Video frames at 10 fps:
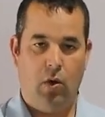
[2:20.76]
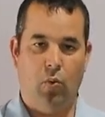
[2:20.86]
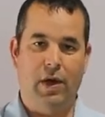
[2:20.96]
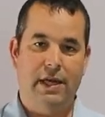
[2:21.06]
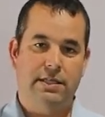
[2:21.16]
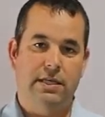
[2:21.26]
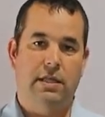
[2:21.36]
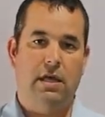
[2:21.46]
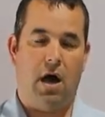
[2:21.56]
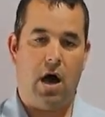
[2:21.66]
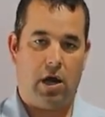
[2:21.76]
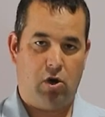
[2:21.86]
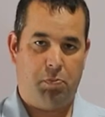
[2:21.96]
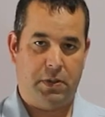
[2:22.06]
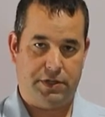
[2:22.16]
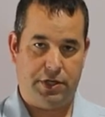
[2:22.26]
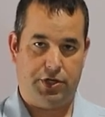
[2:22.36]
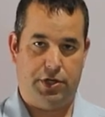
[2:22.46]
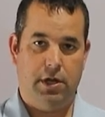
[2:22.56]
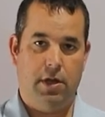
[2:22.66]
When it's in the auto
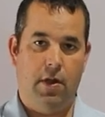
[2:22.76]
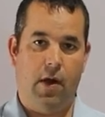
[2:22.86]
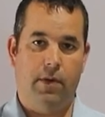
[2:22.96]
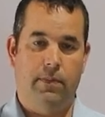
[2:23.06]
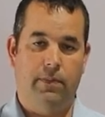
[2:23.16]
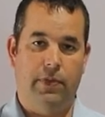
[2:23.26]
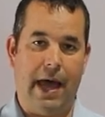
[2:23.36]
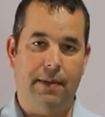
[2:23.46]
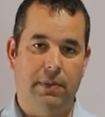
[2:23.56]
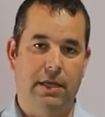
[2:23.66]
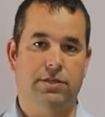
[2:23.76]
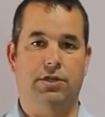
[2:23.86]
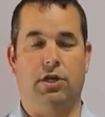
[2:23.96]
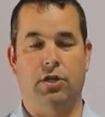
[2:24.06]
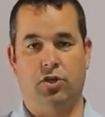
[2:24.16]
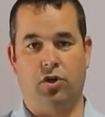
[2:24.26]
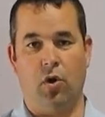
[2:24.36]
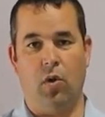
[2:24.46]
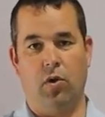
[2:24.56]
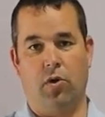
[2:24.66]
position, that means the
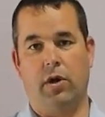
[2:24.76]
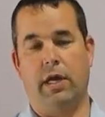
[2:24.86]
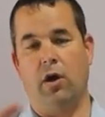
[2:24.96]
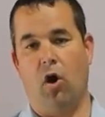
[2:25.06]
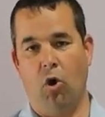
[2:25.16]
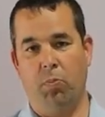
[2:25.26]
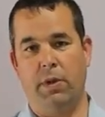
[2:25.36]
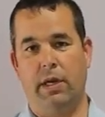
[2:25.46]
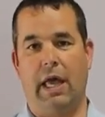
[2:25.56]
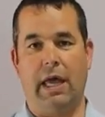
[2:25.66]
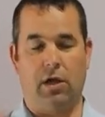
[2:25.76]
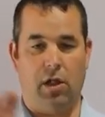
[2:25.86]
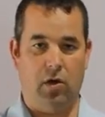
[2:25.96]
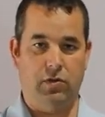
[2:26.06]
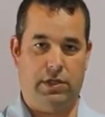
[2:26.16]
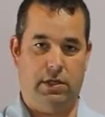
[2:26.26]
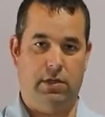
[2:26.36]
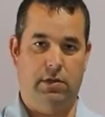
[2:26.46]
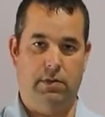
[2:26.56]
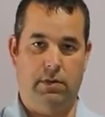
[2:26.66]
controller can open and close it.
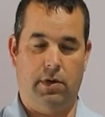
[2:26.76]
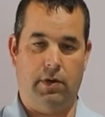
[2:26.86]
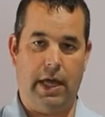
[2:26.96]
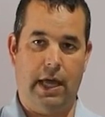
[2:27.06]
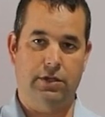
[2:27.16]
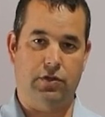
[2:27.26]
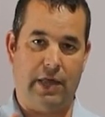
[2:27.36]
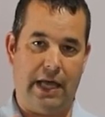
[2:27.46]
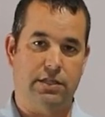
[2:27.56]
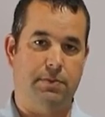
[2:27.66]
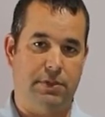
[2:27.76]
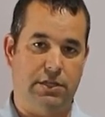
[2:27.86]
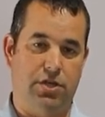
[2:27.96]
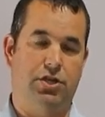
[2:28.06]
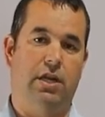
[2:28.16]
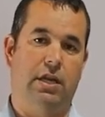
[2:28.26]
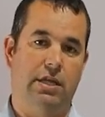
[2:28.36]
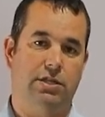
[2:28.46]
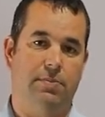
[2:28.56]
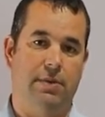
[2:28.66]
Okay, so that's the position it
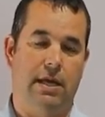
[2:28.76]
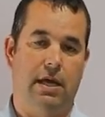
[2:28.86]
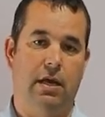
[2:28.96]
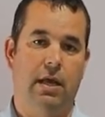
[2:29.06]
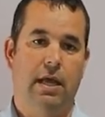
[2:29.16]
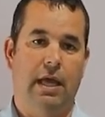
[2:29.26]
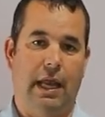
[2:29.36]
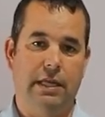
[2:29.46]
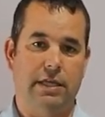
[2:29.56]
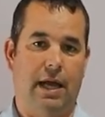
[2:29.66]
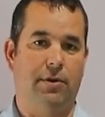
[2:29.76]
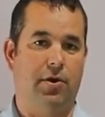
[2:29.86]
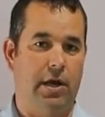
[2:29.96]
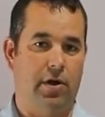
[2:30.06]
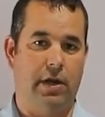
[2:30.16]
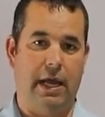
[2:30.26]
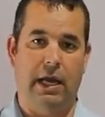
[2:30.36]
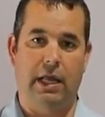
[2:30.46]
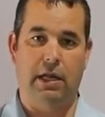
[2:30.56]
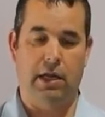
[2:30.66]
needs to be in anytime you're
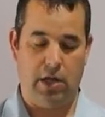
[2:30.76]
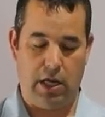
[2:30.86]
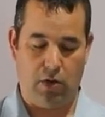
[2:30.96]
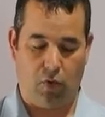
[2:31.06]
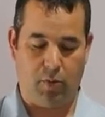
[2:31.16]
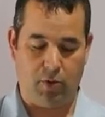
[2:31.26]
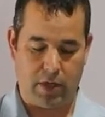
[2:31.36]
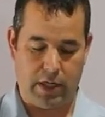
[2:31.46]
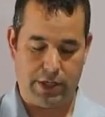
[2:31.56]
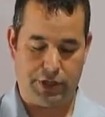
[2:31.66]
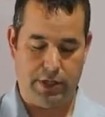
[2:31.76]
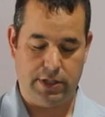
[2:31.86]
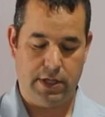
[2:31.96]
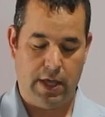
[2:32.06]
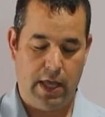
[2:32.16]
irrigating in normal conditions.